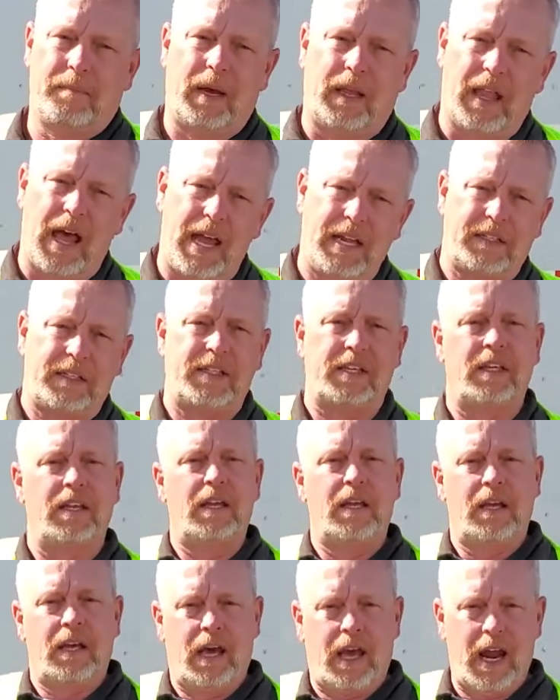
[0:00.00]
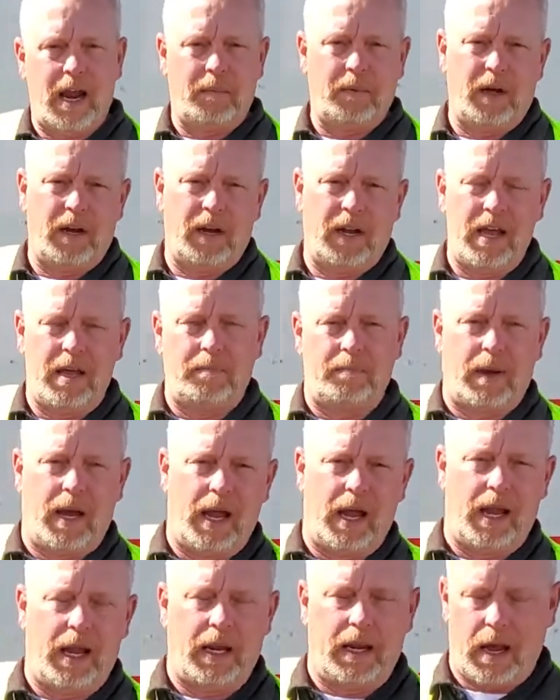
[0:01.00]
my lights, and I'm gonna hit
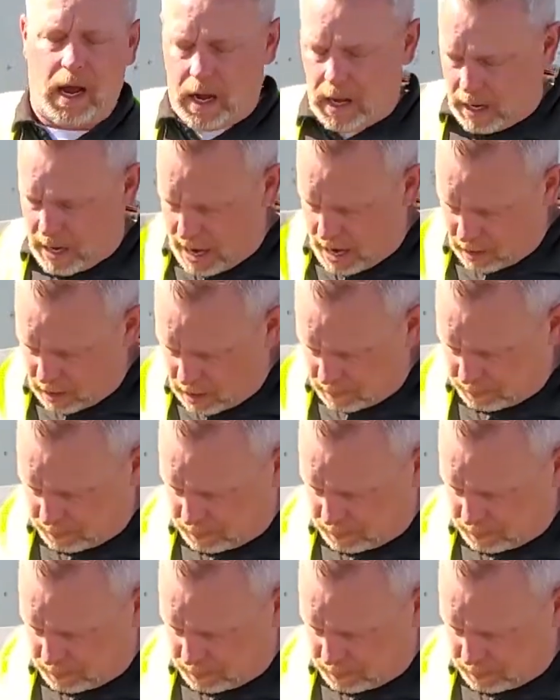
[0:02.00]
my air up